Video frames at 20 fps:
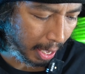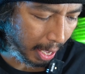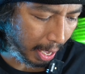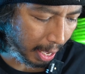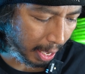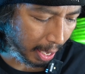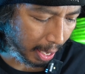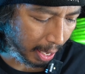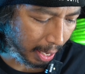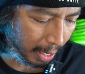
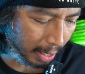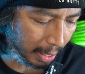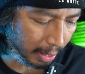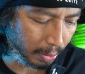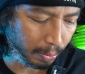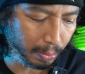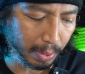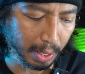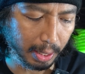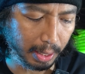and
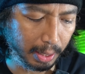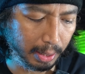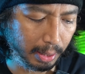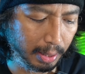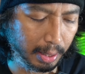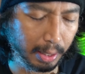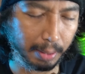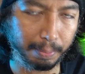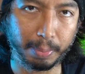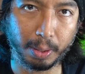as well as
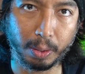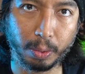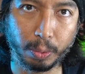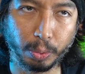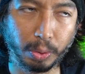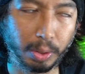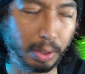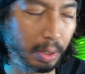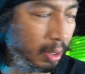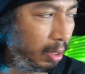the
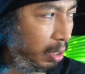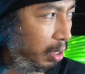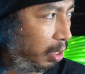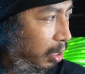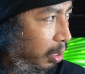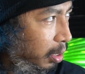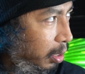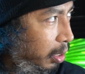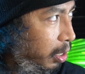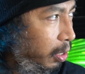Bose
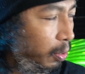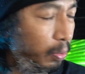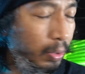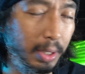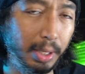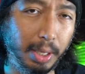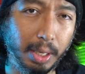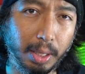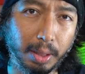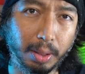
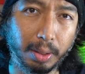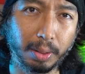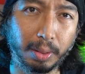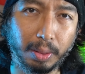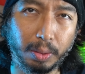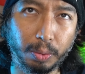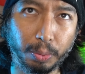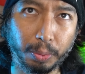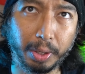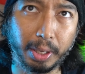
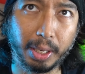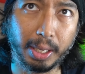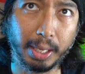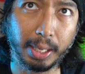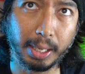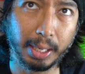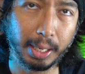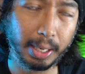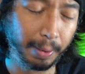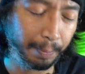
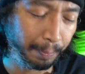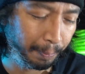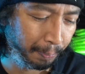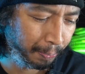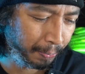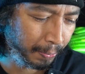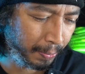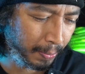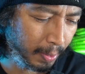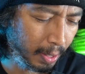
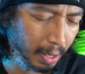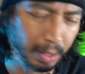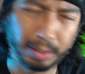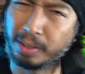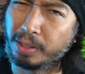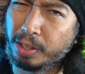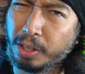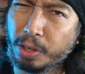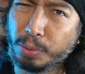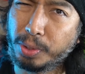
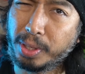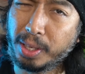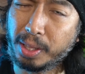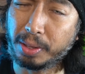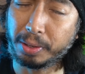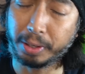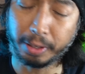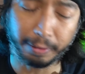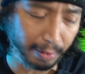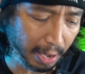
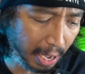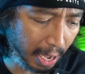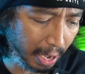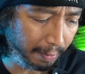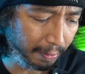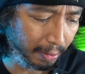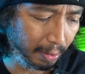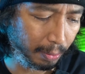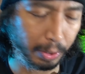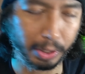QC35,
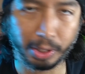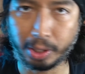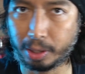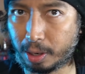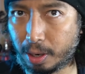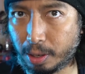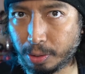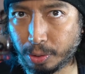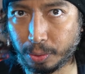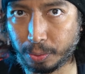which are
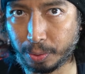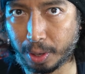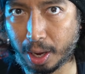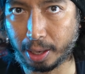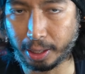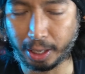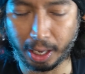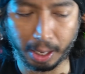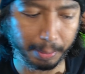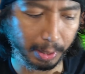also
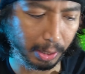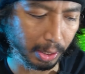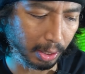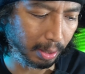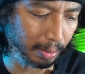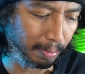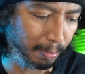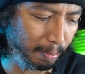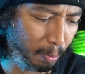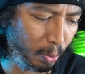not gaming,
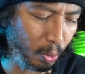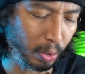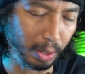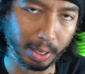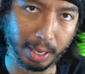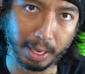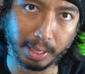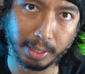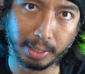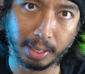just more or
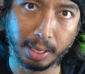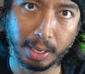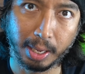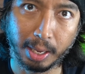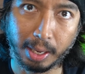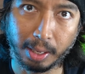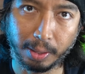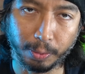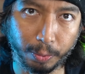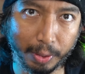less
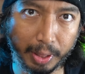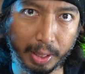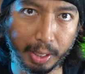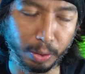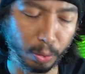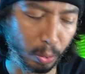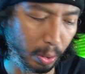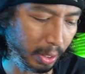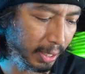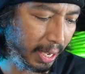with the
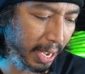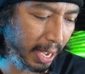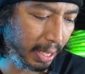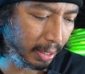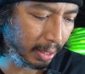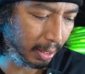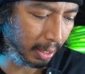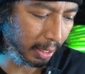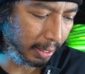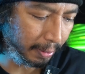noise
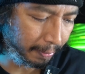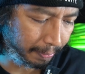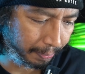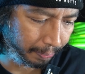canceling.